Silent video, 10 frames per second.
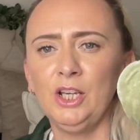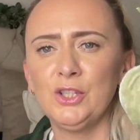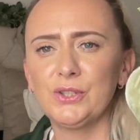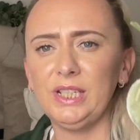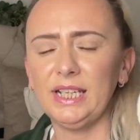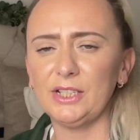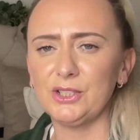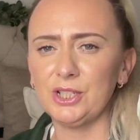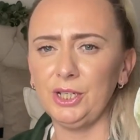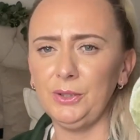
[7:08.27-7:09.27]
So you get
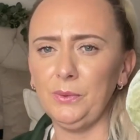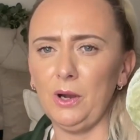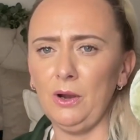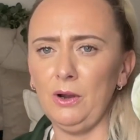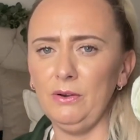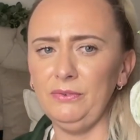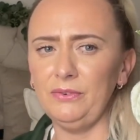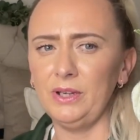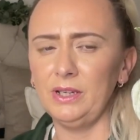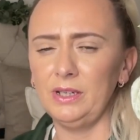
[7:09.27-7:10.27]
two of
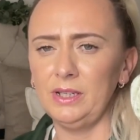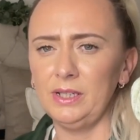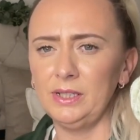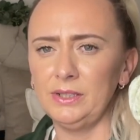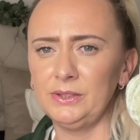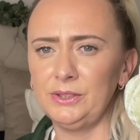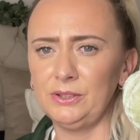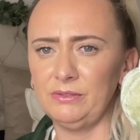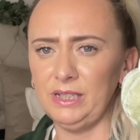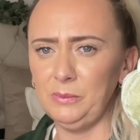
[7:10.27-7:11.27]
the
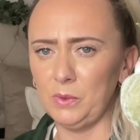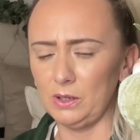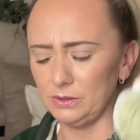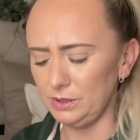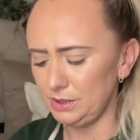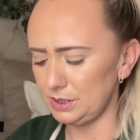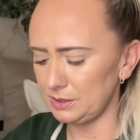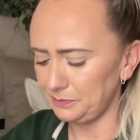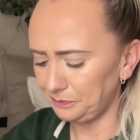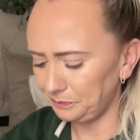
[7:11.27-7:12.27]
green ones.